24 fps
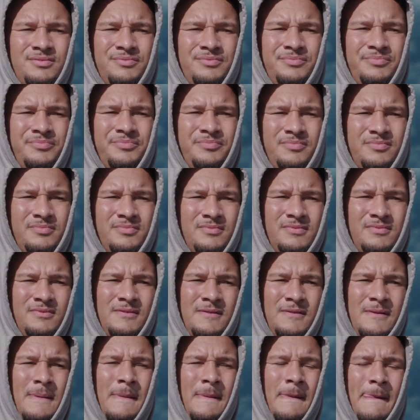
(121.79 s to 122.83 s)
The past
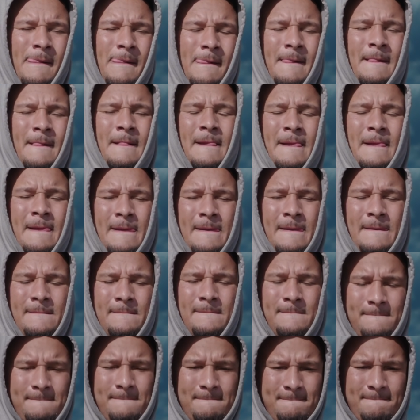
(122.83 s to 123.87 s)
the past few weeks,
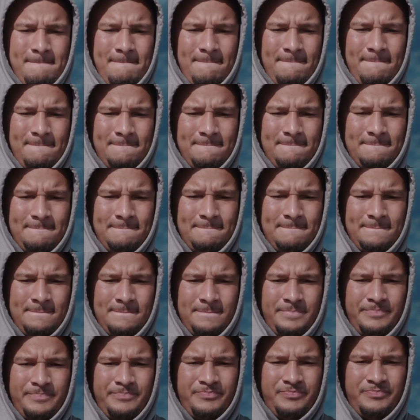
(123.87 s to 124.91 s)
you guys are pushing guys
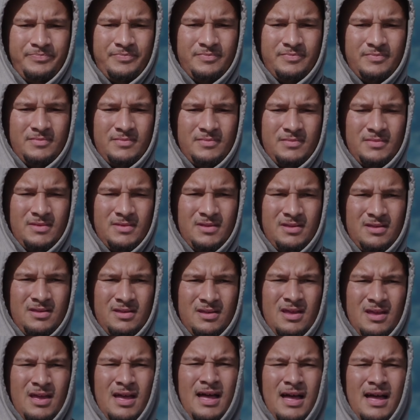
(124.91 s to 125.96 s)
further and further down the
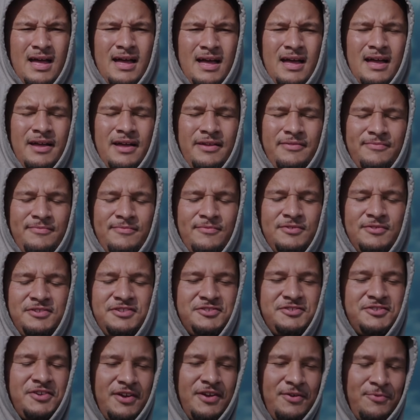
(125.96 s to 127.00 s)
field. Uh, what's
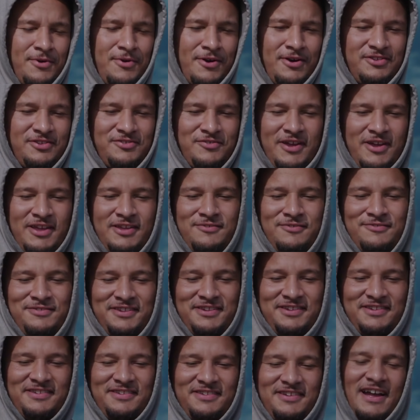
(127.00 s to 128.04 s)
the word Trai
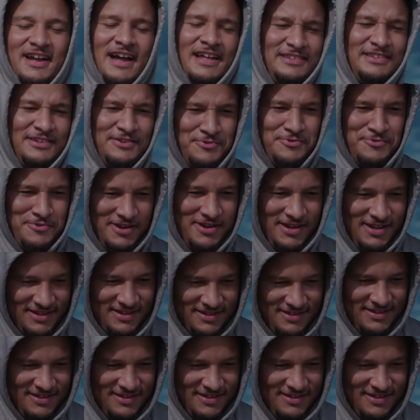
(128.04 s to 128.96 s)
uses? Continuity.